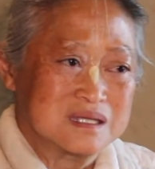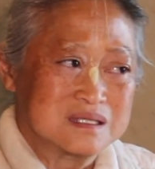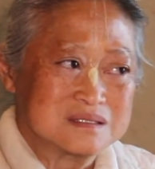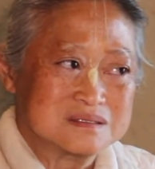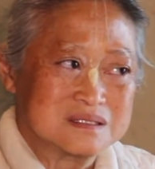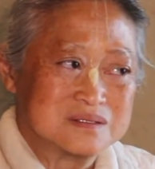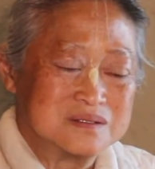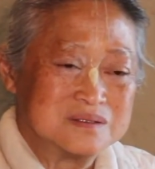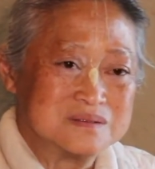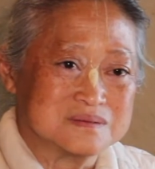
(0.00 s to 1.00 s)
And I said,
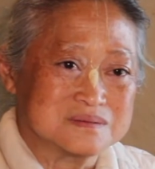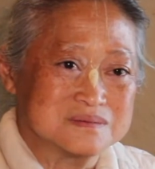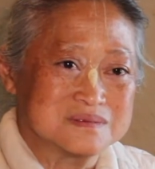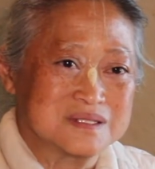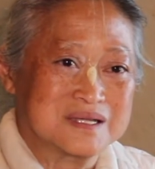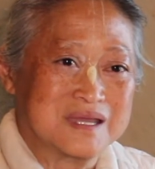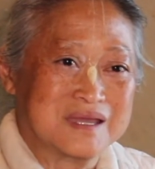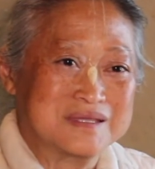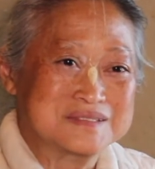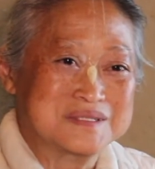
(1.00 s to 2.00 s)
oh, okay.